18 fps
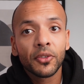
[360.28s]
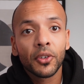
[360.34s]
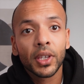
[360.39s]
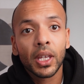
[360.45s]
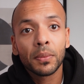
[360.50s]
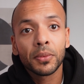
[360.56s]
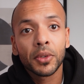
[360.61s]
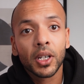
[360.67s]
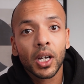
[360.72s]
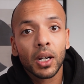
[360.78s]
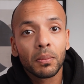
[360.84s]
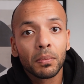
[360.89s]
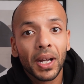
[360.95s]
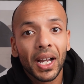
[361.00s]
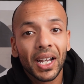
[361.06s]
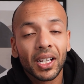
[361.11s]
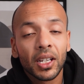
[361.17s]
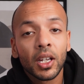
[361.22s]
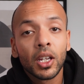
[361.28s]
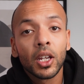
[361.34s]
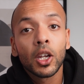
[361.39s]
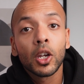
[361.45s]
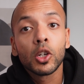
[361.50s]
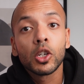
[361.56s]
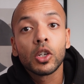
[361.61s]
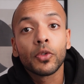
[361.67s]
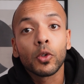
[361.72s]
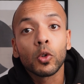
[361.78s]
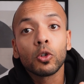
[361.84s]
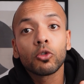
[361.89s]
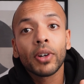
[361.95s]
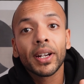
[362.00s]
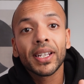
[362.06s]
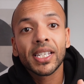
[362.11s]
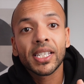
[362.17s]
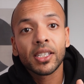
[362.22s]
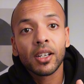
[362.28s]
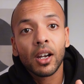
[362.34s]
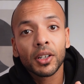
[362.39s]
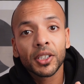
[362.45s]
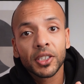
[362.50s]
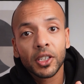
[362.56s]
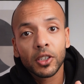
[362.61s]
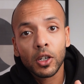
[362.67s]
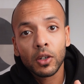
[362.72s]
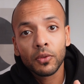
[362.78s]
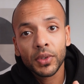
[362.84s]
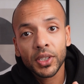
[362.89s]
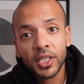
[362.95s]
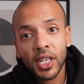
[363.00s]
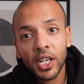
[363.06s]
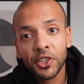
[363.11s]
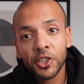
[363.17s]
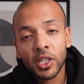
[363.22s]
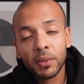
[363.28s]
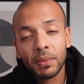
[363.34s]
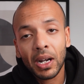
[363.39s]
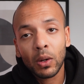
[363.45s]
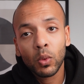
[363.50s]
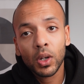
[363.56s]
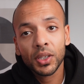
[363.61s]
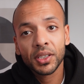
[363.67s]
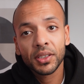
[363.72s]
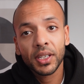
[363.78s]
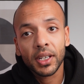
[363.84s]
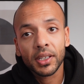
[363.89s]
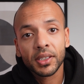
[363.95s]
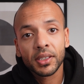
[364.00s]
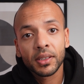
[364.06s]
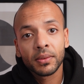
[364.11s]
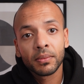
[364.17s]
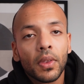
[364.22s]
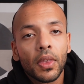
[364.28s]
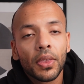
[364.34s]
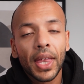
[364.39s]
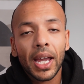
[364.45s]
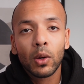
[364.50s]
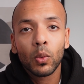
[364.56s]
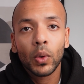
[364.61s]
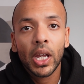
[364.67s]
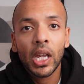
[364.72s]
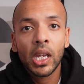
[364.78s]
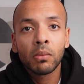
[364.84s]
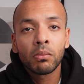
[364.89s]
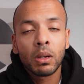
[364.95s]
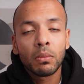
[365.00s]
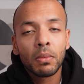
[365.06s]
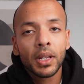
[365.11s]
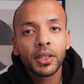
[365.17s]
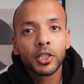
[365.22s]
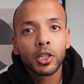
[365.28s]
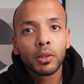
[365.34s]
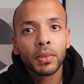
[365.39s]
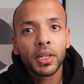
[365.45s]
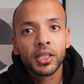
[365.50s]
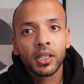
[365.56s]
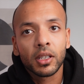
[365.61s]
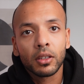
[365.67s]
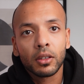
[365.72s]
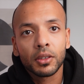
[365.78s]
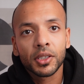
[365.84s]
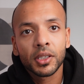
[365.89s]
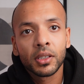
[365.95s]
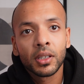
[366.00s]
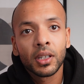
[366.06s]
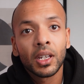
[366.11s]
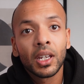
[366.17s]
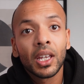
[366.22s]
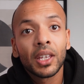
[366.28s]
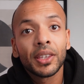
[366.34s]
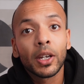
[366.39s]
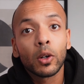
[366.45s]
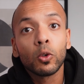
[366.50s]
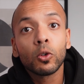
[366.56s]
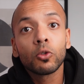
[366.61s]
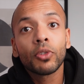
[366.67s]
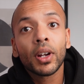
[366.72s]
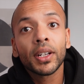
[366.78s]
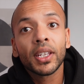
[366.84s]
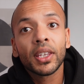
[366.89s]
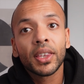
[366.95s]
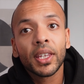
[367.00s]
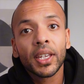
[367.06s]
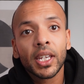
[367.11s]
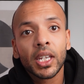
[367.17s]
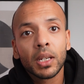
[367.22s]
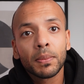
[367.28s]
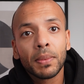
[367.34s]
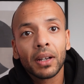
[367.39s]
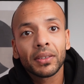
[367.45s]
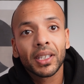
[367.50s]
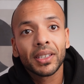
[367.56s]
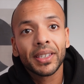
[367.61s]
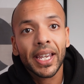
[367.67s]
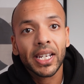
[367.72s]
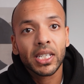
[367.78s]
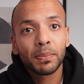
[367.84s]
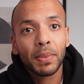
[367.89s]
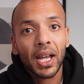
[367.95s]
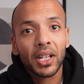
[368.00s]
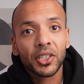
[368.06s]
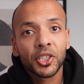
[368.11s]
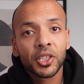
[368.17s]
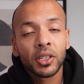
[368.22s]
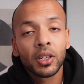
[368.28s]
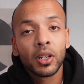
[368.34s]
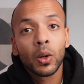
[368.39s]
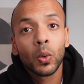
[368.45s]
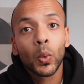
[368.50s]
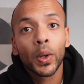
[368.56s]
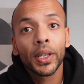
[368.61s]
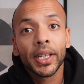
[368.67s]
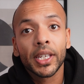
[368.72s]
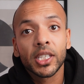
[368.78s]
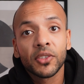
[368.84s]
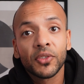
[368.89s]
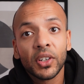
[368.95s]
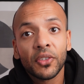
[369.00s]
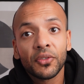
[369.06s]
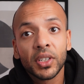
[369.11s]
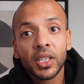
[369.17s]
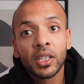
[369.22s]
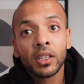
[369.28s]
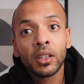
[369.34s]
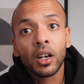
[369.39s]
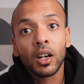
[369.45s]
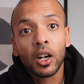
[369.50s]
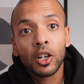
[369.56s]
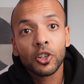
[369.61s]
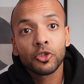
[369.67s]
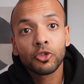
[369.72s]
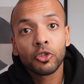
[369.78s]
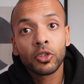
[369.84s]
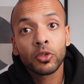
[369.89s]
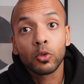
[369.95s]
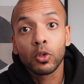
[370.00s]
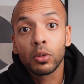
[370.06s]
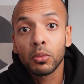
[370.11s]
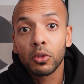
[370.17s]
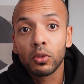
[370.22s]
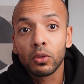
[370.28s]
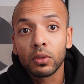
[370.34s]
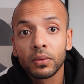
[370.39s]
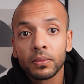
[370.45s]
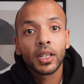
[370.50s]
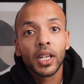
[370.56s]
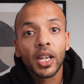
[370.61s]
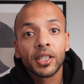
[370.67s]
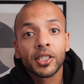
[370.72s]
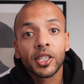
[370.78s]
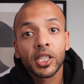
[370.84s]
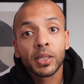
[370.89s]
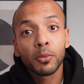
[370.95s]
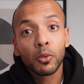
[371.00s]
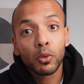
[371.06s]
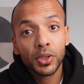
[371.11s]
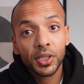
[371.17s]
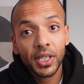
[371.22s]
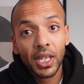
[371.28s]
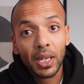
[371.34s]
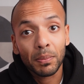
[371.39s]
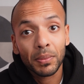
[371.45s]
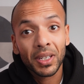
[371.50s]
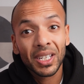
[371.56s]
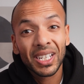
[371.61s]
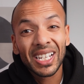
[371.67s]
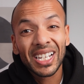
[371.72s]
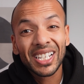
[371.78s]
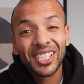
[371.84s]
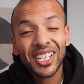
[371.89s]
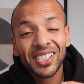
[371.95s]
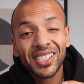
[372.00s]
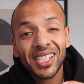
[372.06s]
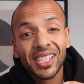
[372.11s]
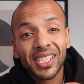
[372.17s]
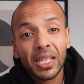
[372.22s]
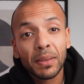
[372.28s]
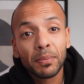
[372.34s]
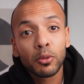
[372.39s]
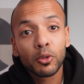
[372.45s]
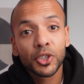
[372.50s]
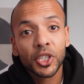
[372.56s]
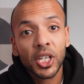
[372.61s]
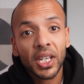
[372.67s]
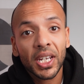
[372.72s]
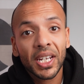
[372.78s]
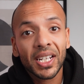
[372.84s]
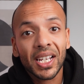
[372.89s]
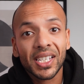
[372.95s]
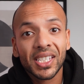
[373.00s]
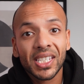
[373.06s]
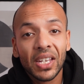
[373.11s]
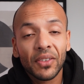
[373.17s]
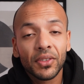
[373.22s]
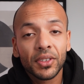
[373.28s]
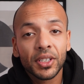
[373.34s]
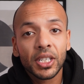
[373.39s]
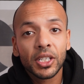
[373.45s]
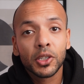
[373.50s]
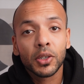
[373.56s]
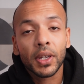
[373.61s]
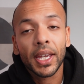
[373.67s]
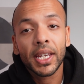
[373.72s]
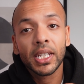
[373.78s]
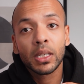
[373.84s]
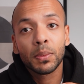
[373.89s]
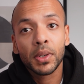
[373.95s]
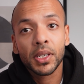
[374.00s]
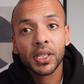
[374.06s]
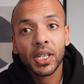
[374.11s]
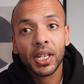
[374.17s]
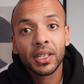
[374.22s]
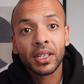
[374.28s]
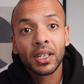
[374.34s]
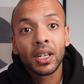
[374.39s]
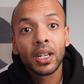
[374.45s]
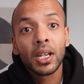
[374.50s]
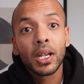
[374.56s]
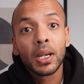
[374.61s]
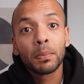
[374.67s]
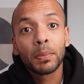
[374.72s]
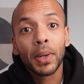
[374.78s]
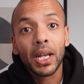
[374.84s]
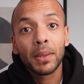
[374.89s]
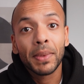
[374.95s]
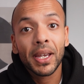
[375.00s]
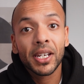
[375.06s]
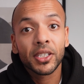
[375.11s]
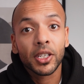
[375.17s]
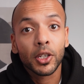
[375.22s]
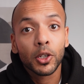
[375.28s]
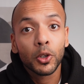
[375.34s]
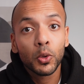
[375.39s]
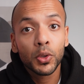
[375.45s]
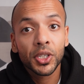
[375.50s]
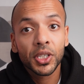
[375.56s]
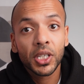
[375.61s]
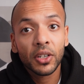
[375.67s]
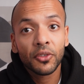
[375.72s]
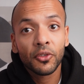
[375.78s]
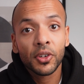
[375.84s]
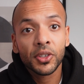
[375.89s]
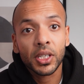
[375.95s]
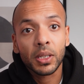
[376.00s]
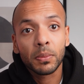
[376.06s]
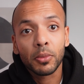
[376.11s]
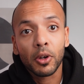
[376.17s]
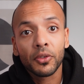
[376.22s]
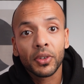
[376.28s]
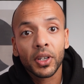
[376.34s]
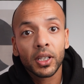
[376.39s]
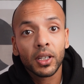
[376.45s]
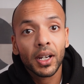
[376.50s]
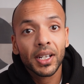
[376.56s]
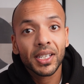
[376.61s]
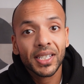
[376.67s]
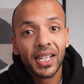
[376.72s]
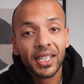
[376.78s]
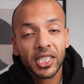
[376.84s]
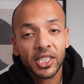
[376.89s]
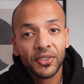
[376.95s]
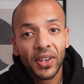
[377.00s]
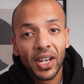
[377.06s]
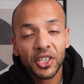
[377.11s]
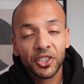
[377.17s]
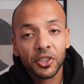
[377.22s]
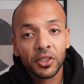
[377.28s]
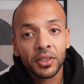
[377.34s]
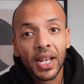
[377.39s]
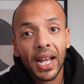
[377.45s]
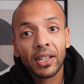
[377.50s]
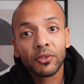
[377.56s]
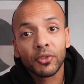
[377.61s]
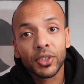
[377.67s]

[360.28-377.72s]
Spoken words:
for them to come back, you've already started the conversation about what's next. That way, momentum isn't lost. They're already thinking about the next batch, whether it's 50, 100 or more. It's a small step, just a simple check-in at 70 to 80%, but it makes a huge difference in both client satisfaction and